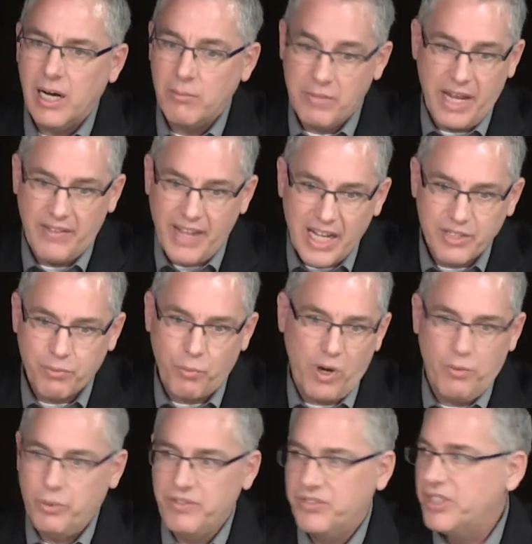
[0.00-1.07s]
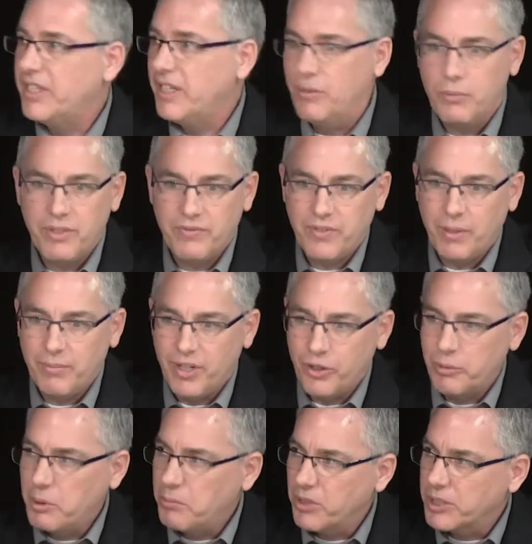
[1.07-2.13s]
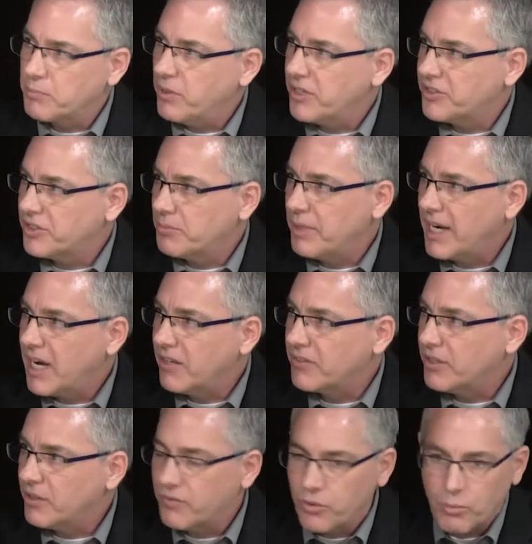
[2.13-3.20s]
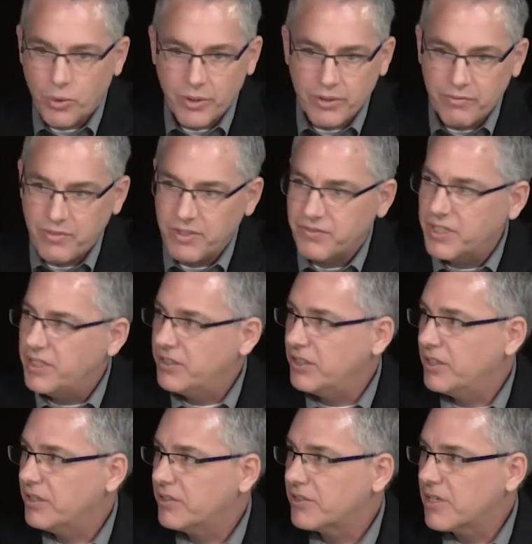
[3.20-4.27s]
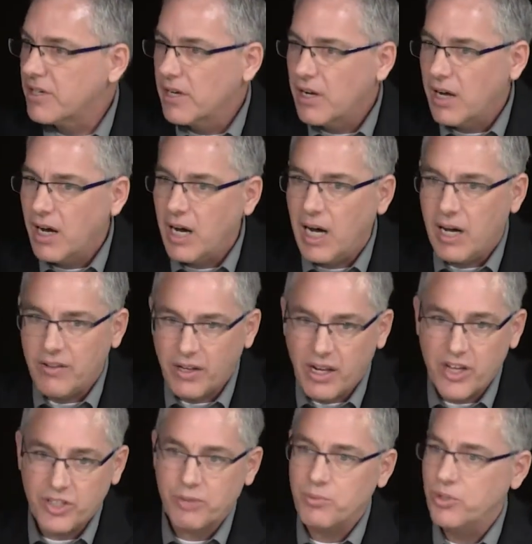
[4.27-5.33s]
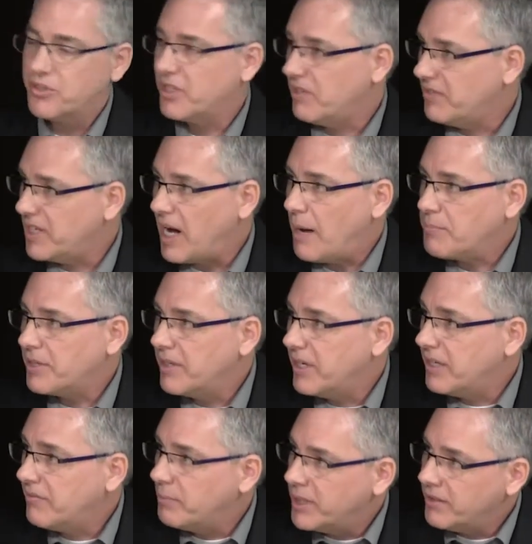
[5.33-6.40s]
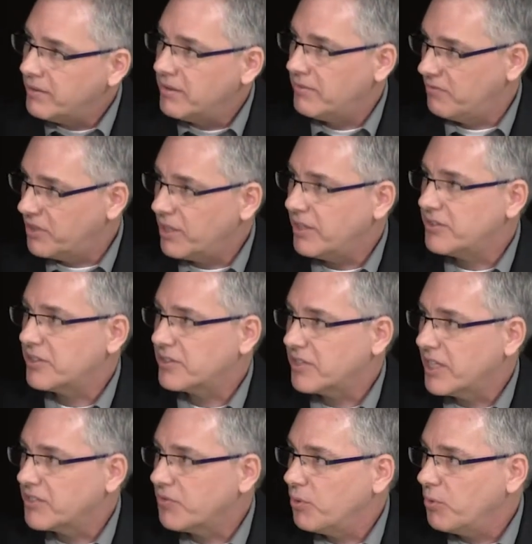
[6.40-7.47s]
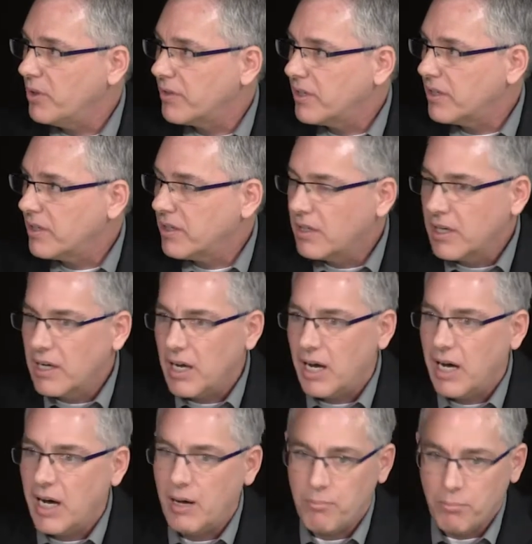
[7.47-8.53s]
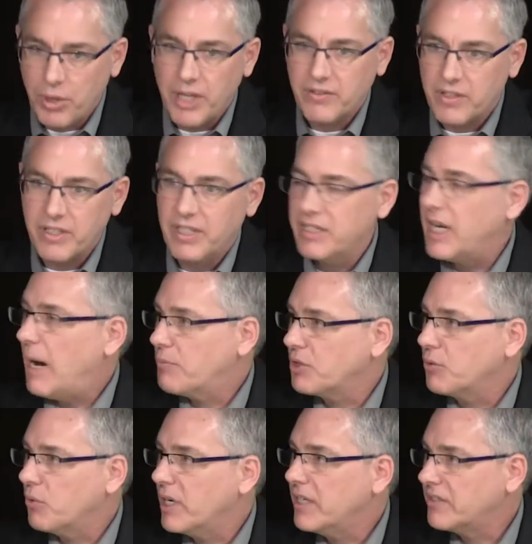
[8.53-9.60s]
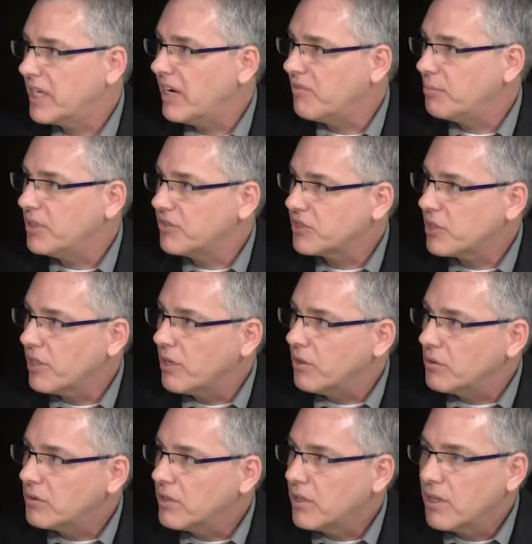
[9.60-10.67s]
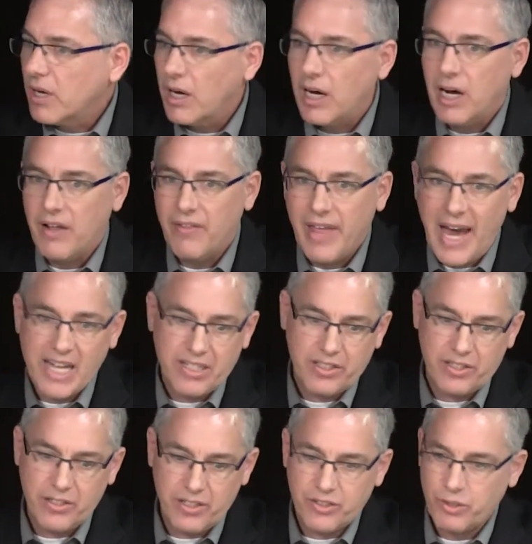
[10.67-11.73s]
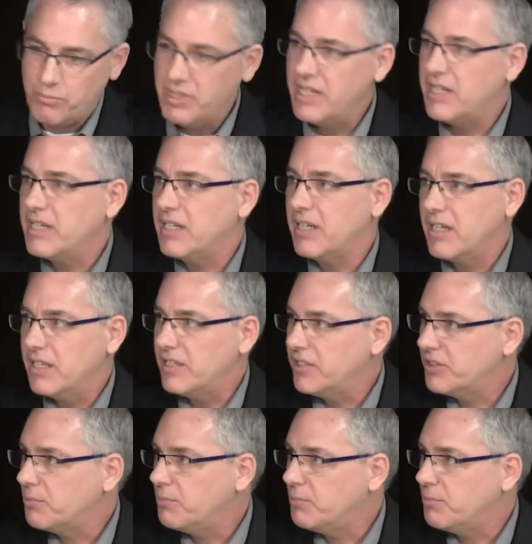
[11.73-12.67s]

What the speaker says: And that's what we've seen. ODB++ has been out there for more than 15 years. Customers that have adopted it have been very successful with it, but the adoption rates have been slow. That, to me, is